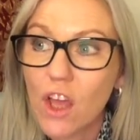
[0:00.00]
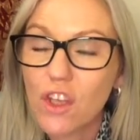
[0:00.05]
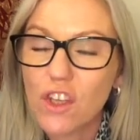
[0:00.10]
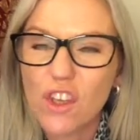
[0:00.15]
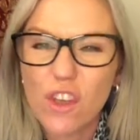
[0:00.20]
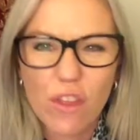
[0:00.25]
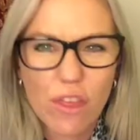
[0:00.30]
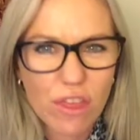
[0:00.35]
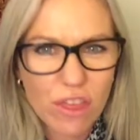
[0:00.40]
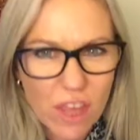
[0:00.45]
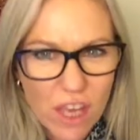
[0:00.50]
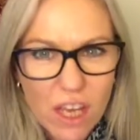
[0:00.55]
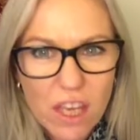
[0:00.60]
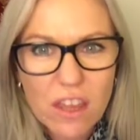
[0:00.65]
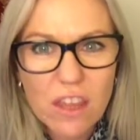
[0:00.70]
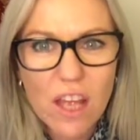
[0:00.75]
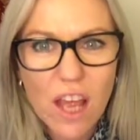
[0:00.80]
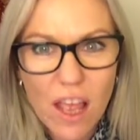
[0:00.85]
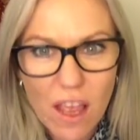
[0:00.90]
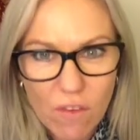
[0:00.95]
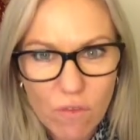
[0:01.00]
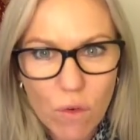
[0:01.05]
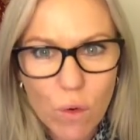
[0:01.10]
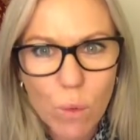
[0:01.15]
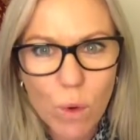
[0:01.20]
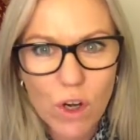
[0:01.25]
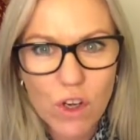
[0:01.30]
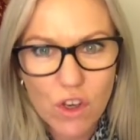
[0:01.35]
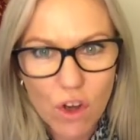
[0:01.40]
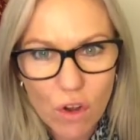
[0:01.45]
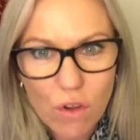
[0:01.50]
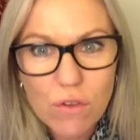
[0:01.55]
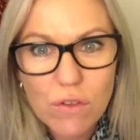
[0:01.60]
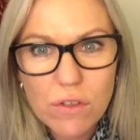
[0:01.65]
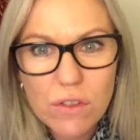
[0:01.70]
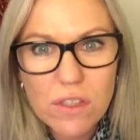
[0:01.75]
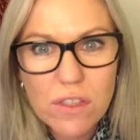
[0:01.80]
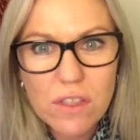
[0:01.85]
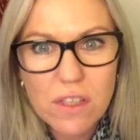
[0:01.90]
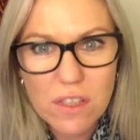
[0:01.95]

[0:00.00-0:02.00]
you think that everyone knows